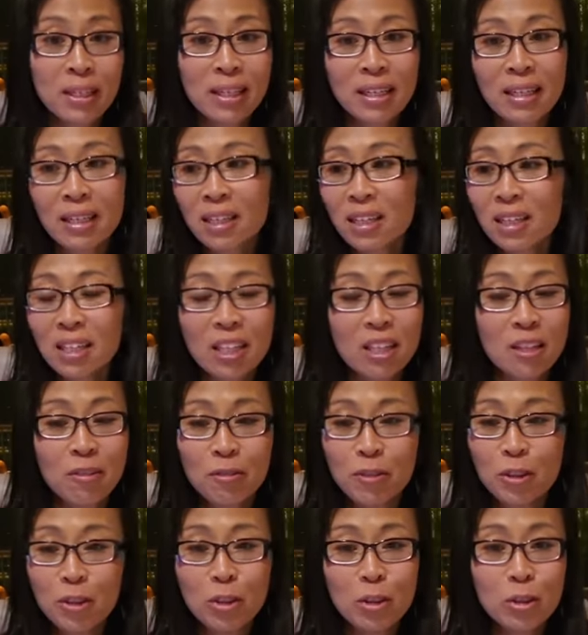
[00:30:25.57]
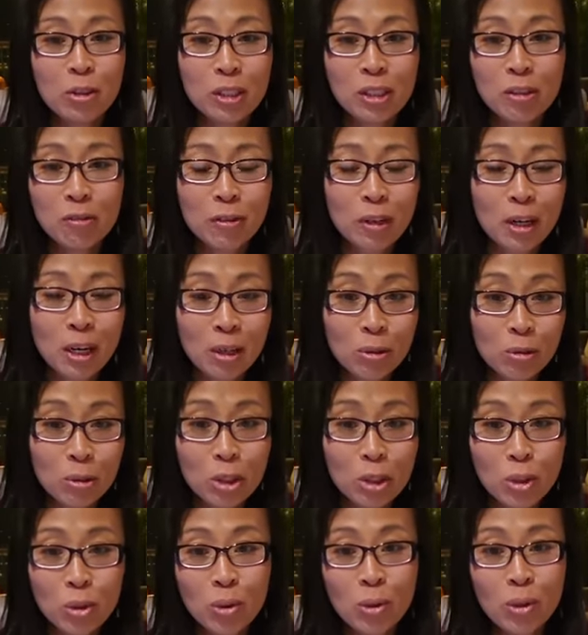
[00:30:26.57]
Like if you use it for
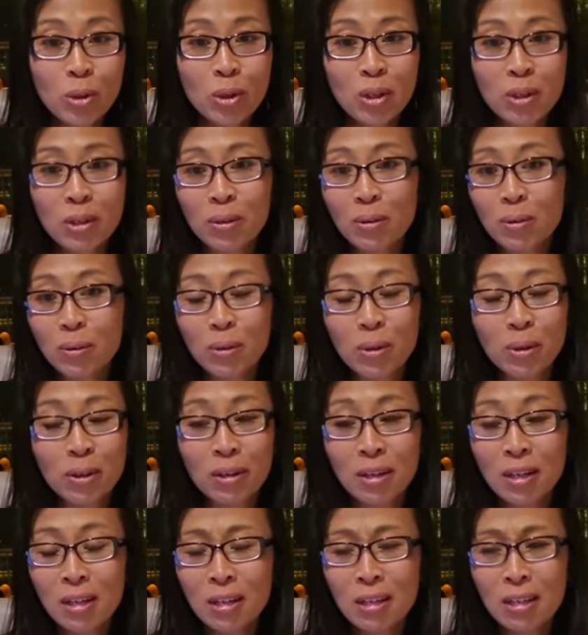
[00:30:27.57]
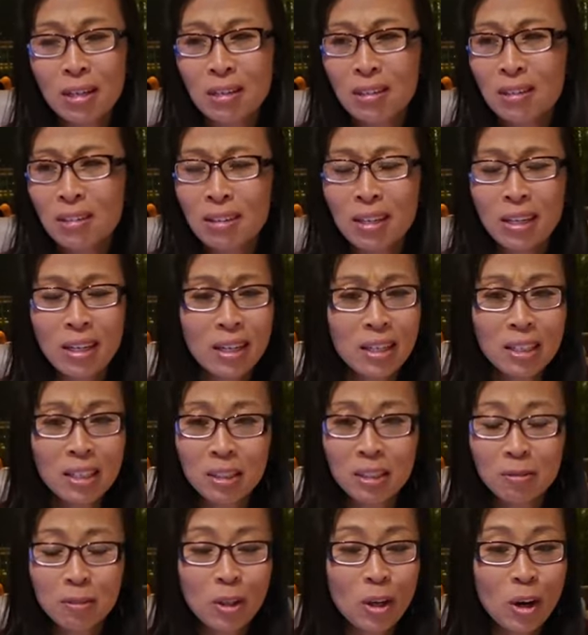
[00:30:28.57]
outdoor or kind
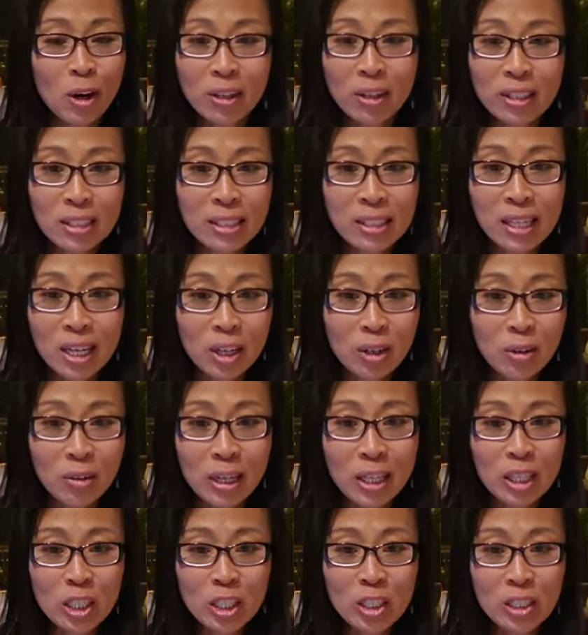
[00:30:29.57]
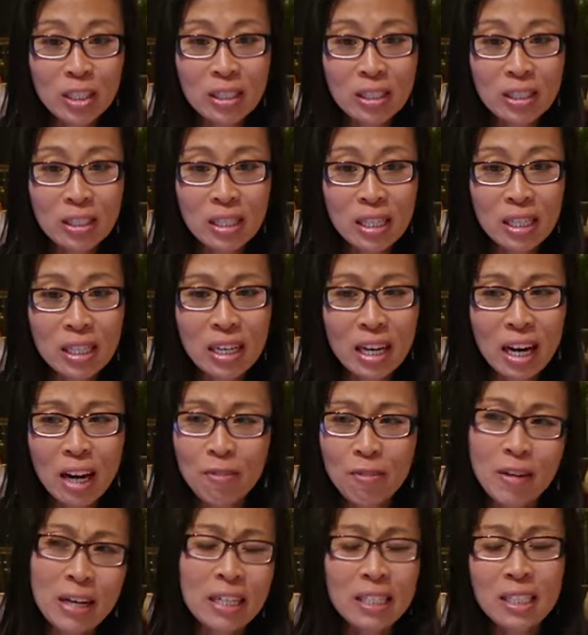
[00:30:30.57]
of garden decorations, I
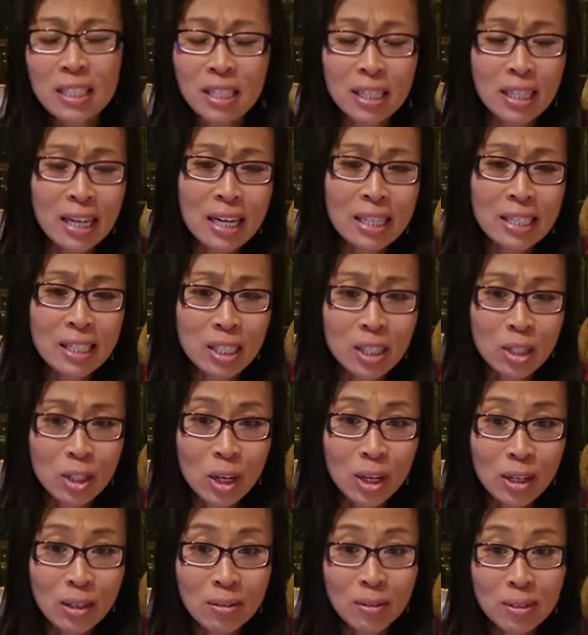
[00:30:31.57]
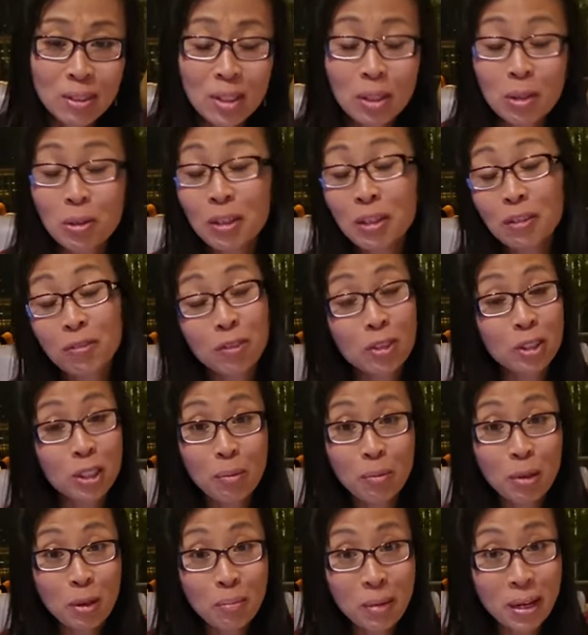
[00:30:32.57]
find it doesn't last as long. So if there's
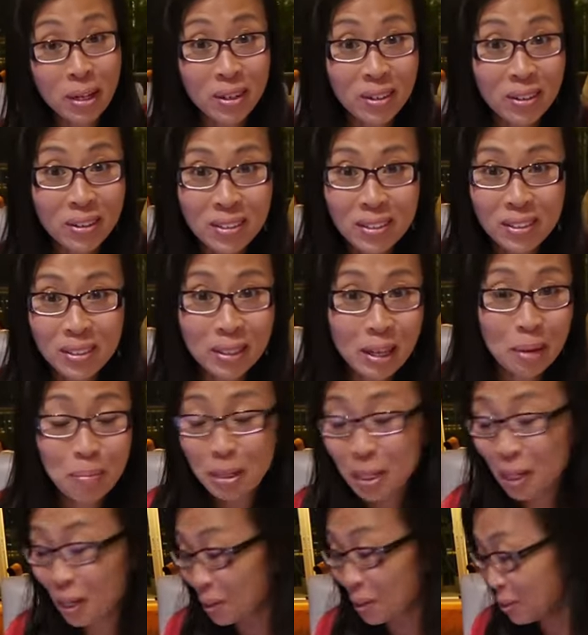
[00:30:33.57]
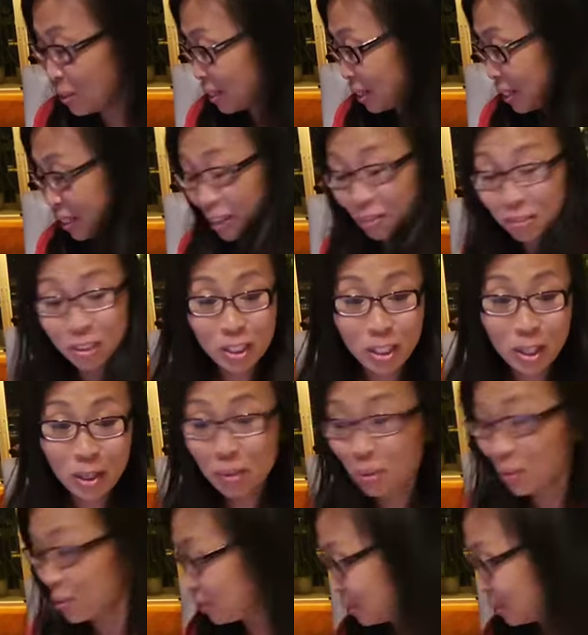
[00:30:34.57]
something better, let me know. I'd love to know.